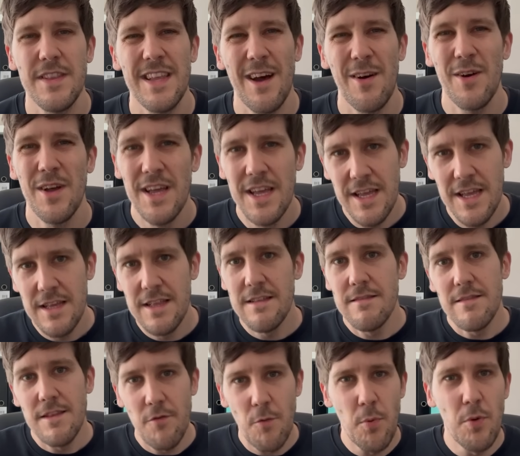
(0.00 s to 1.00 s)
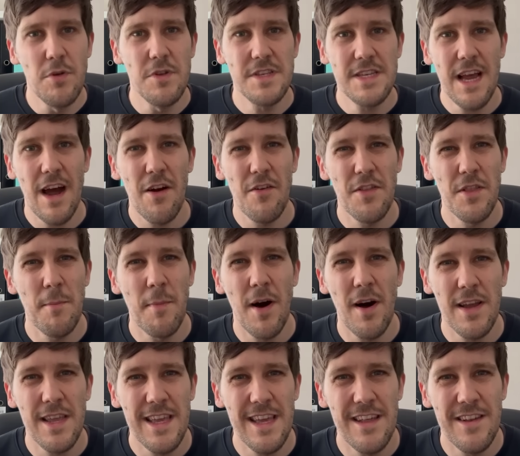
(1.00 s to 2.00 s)
Now, Liverpool are scouring the
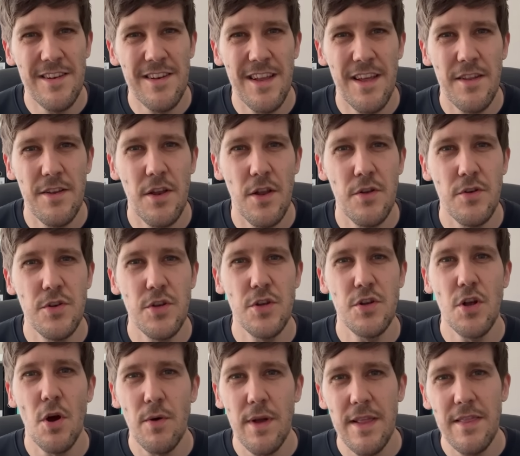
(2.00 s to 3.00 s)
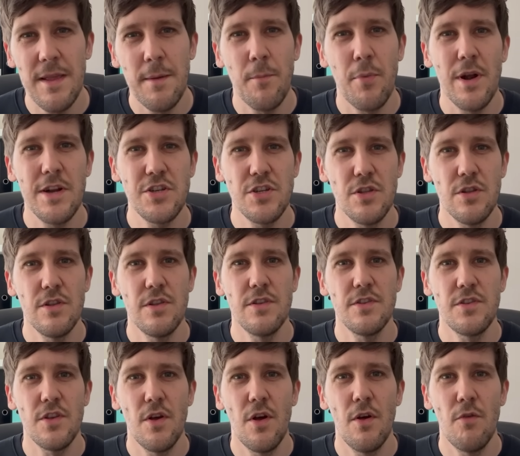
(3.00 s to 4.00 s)
market, and, and, and you don't get the impression that
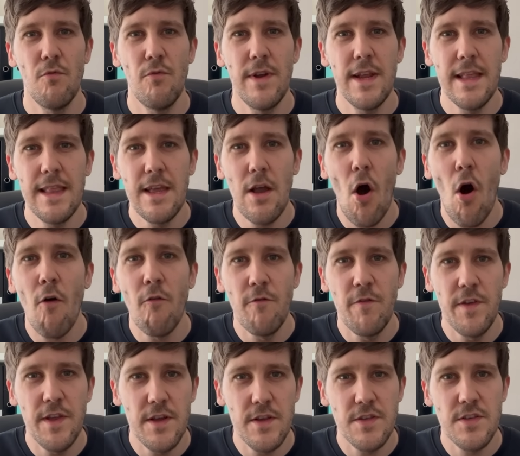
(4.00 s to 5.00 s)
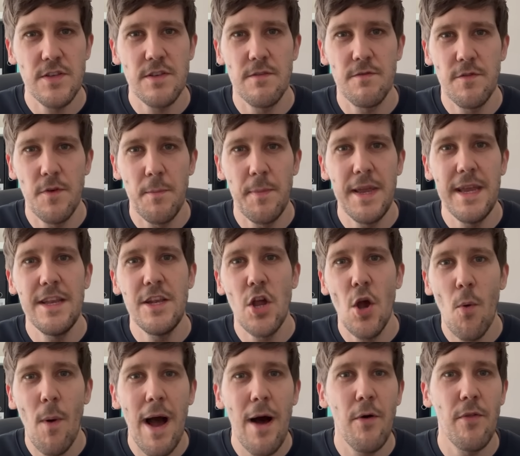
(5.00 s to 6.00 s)
there's a, a really obvious
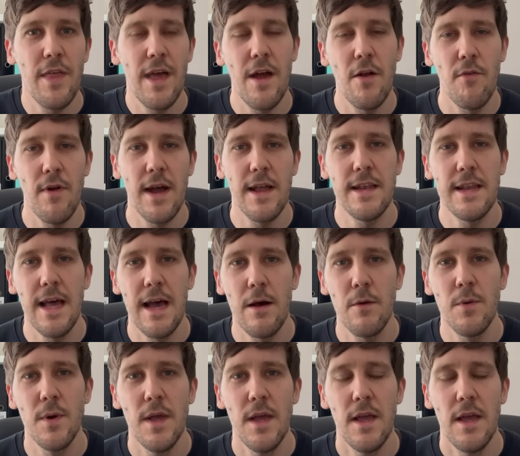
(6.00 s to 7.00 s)
Fabinho out there right now.